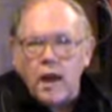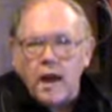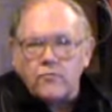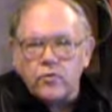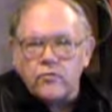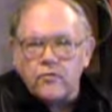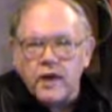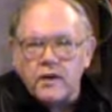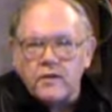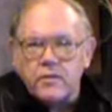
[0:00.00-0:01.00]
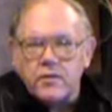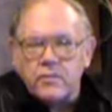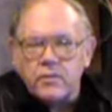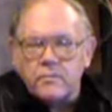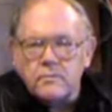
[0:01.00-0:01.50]
after the finding in the
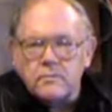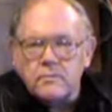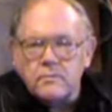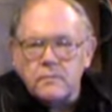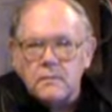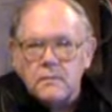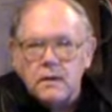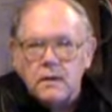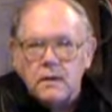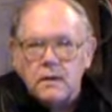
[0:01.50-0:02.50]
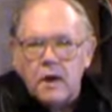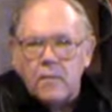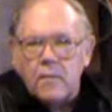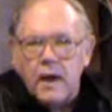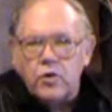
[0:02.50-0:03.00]
temple.
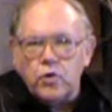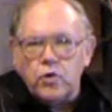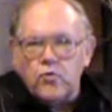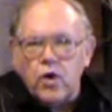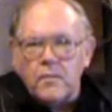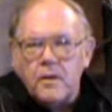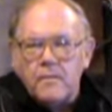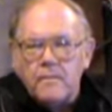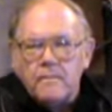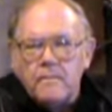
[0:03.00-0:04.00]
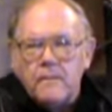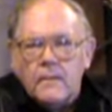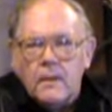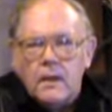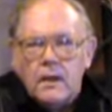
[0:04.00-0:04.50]
Now, mind you, from
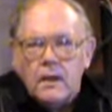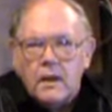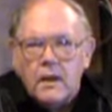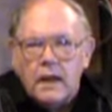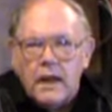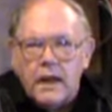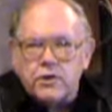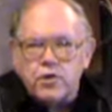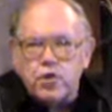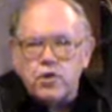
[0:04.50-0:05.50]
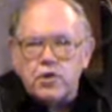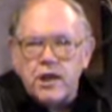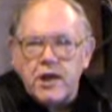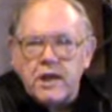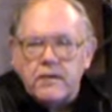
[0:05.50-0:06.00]
age
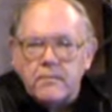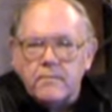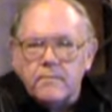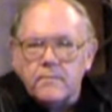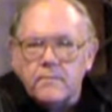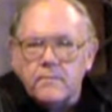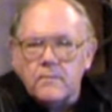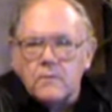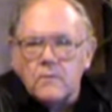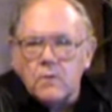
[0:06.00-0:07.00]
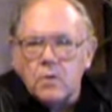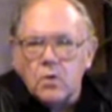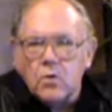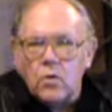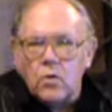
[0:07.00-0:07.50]
13
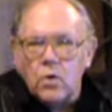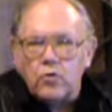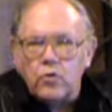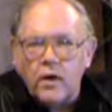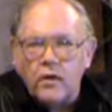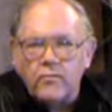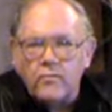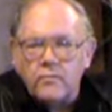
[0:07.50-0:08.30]
or 12,